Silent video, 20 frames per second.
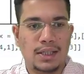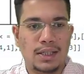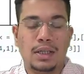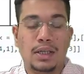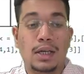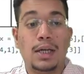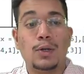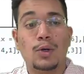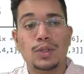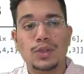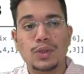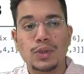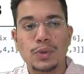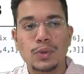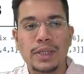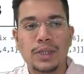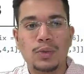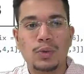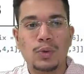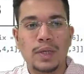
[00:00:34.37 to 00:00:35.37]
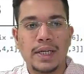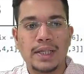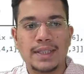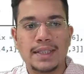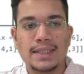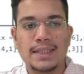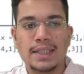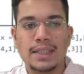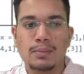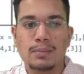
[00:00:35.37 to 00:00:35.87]
And also you need to rotate
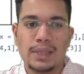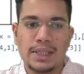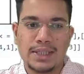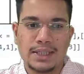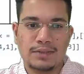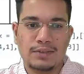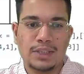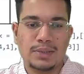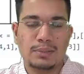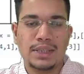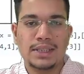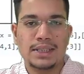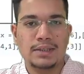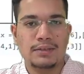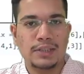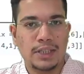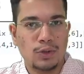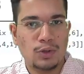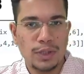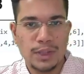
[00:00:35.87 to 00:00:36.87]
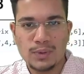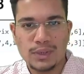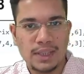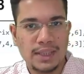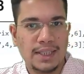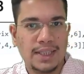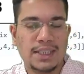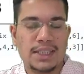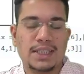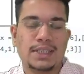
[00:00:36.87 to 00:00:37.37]
this in place, which means we cannot use
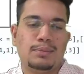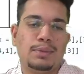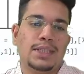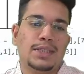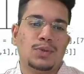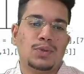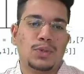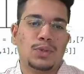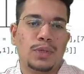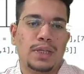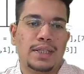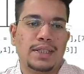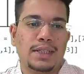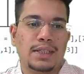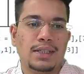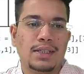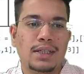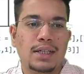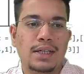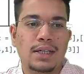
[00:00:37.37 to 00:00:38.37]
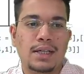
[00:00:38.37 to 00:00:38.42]
any extra space to store anything.